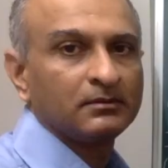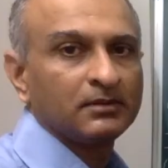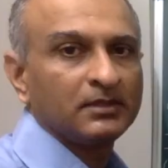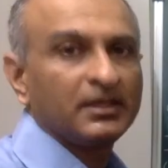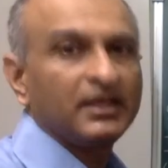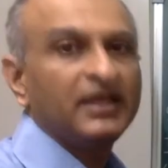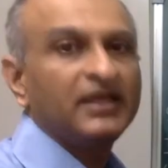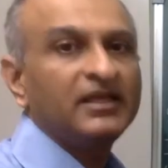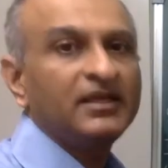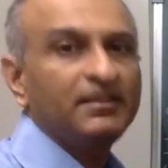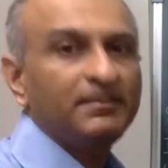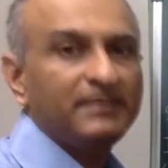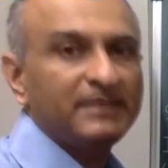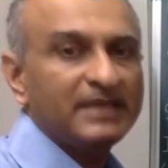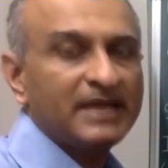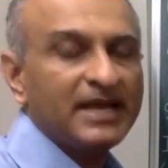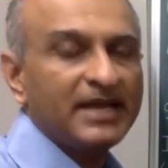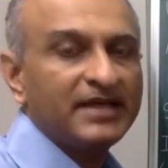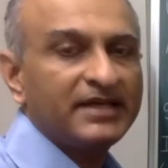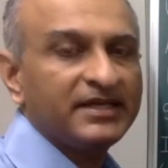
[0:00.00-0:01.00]
In a
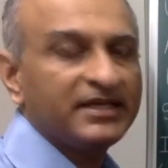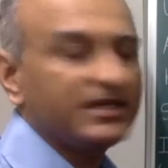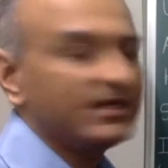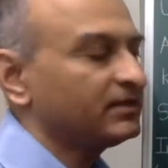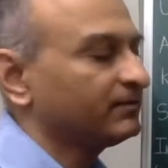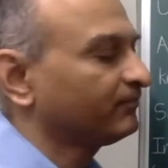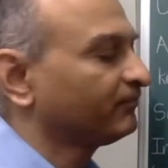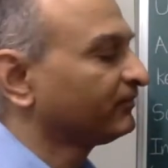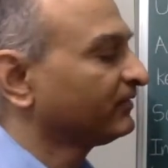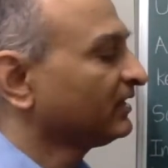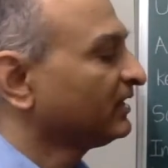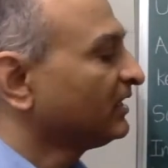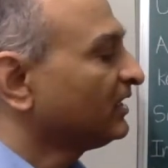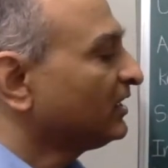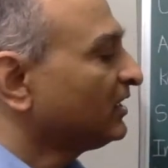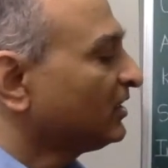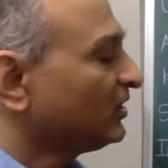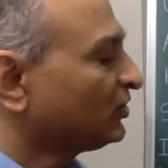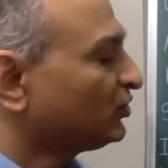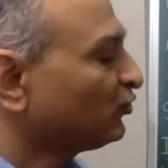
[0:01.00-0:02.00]
PID,
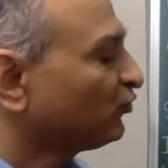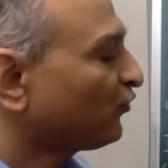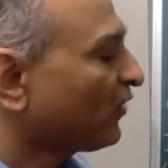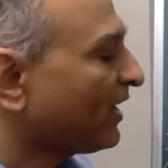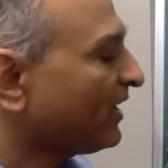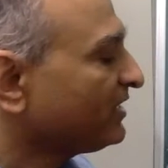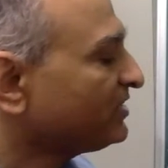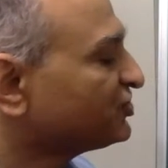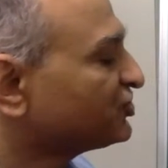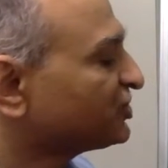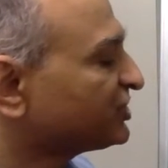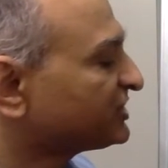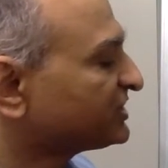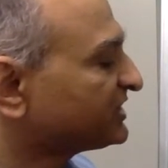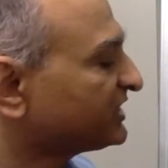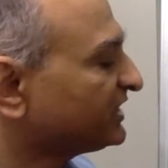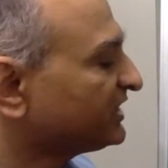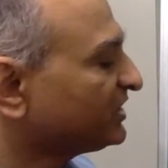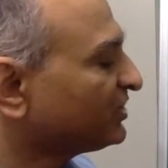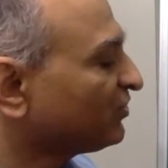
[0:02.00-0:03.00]
to find
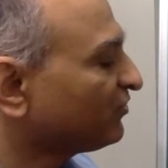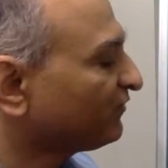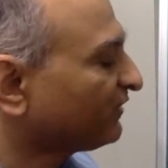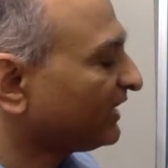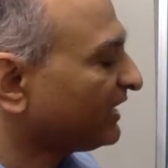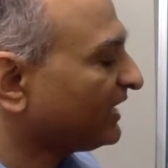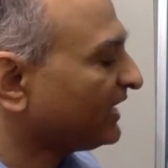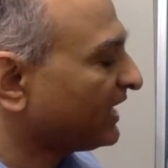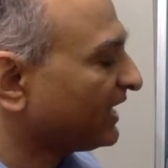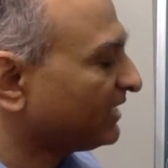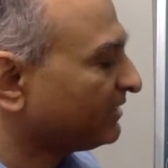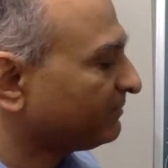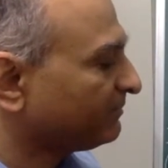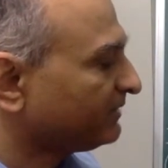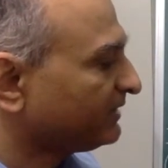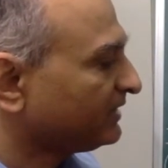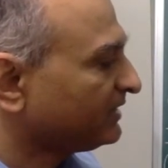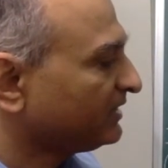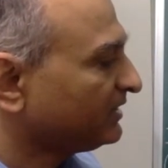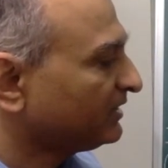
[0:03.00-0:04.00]
GCD of A and
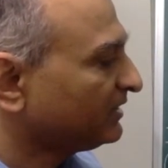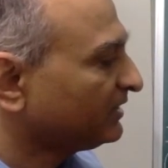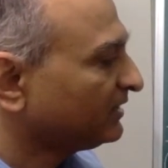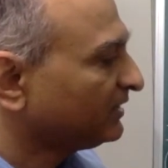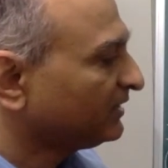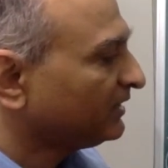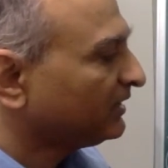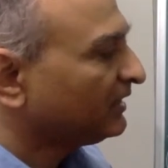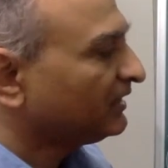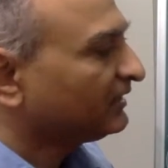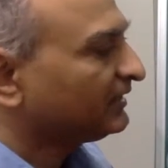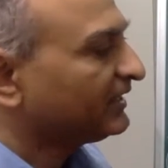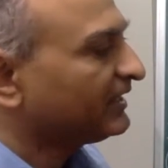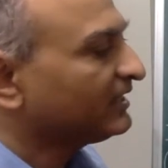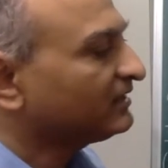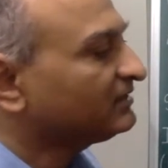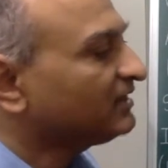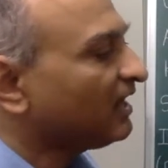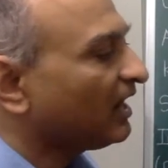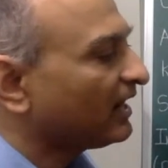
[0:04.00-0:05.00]
B,
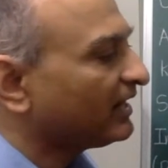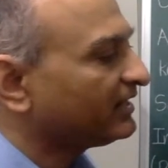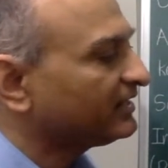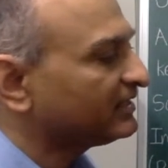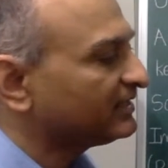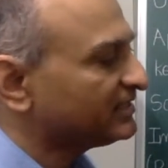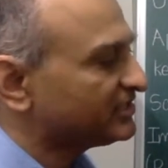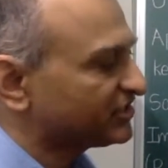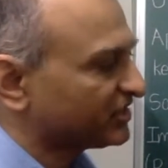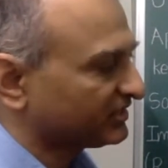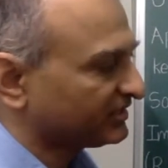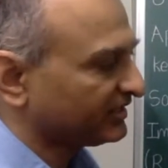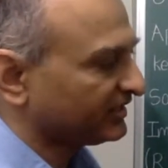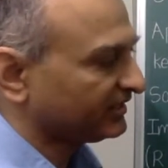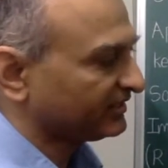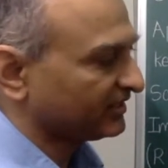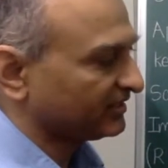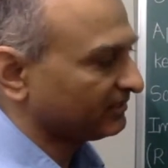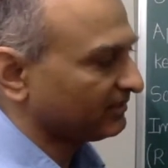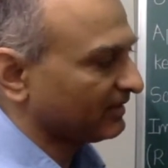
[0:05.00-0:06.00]
take the ideal
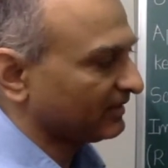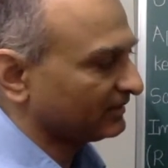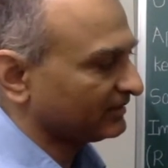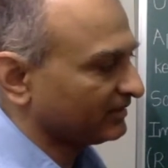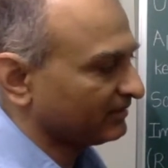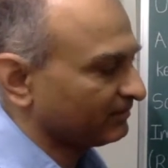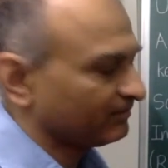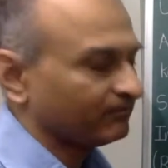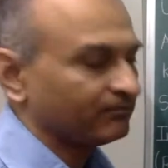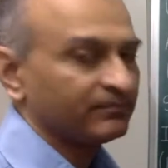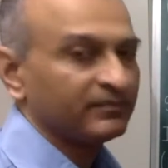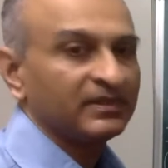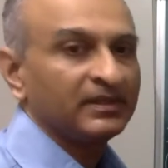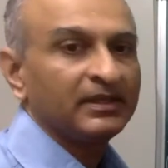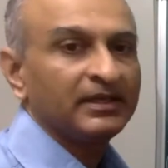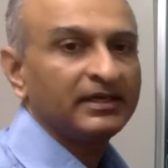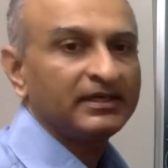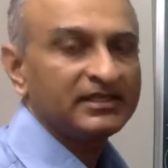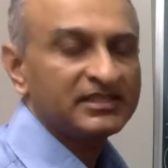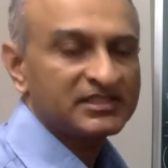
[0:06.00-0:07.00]
generated by them.
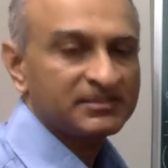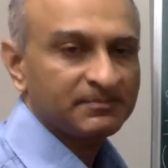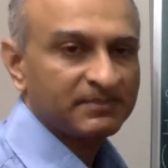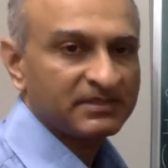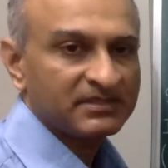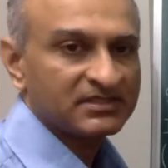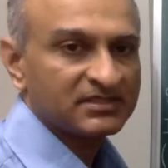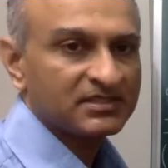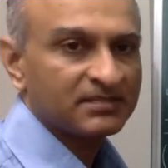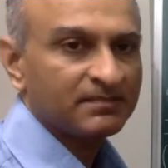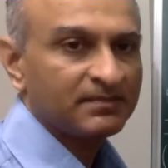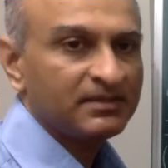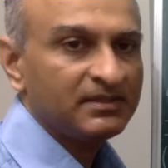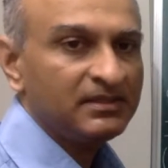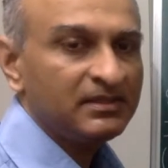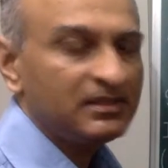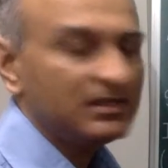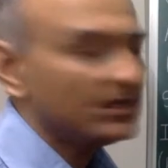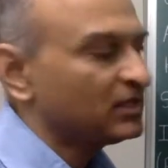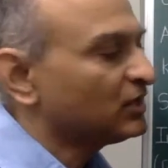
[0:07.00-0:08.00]
It is principal,
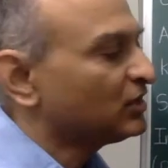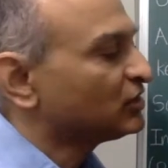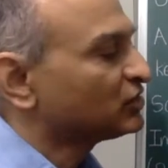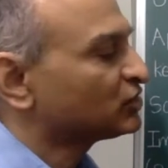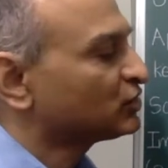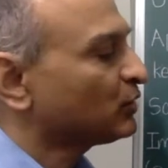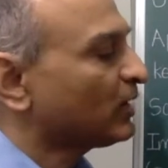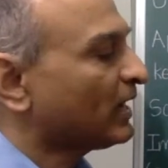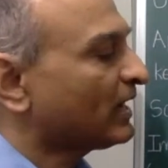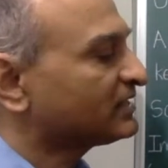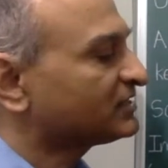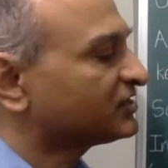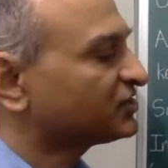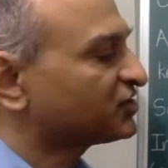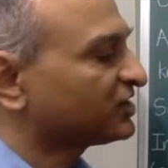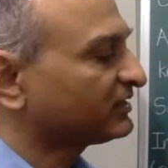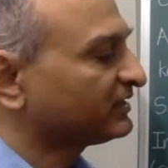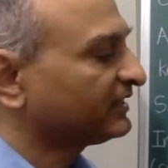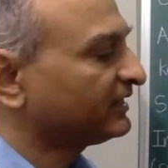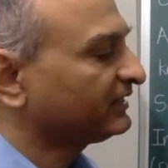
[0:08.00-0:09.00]
so has a
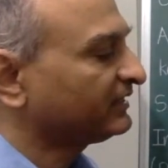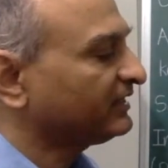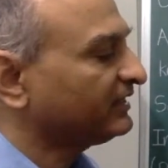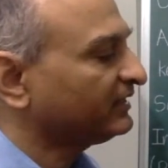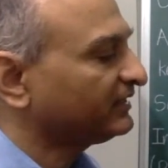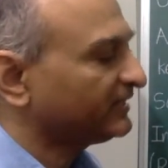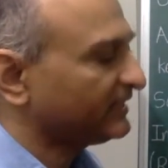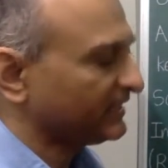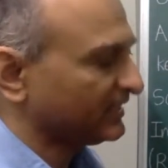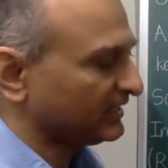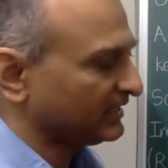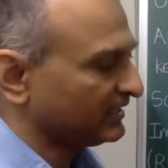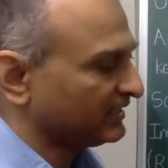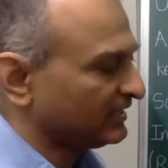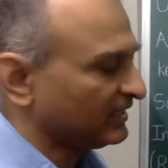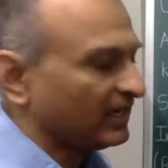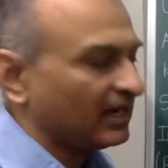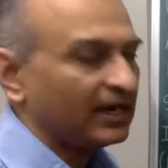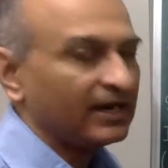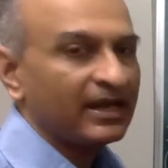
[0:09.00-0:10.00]
generator D,
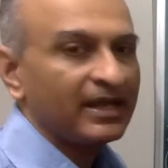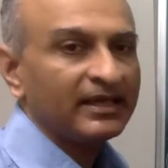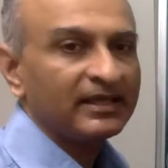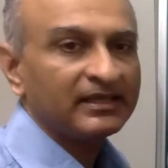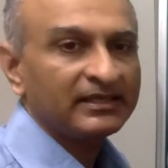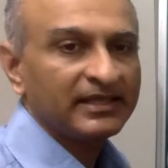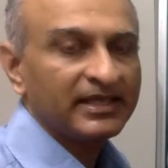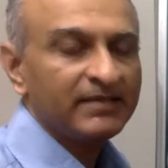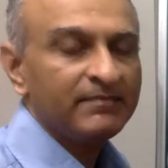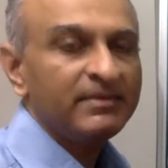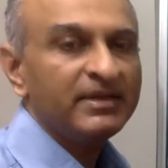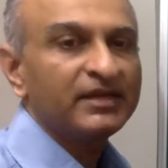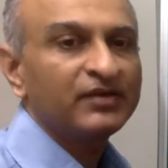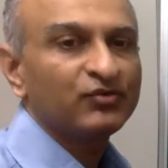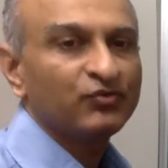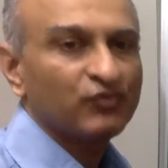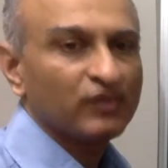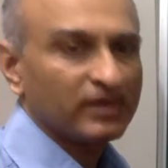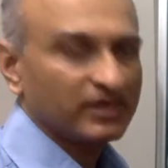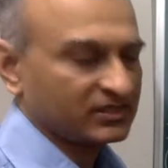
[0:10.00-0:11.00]
and I claim it
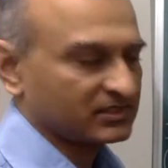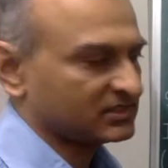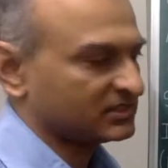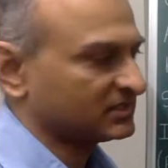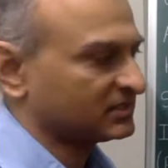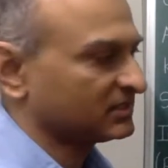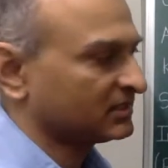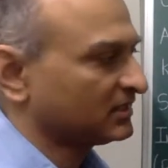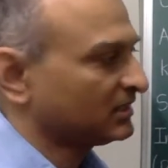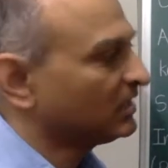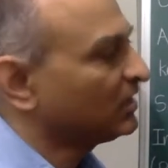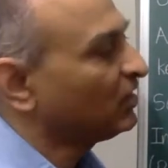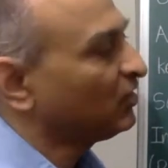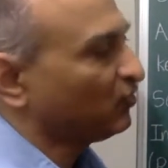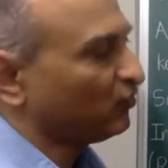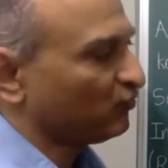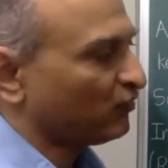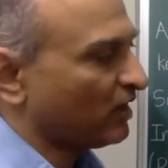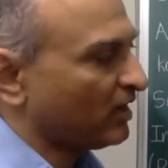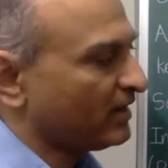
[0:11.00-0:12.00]
works.
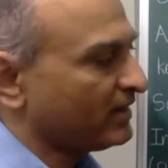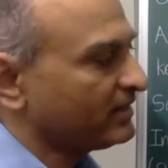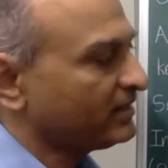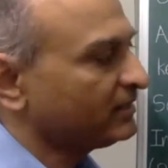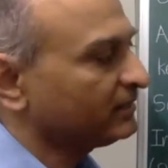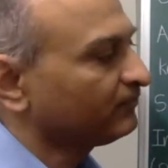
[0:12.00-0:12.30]
Why?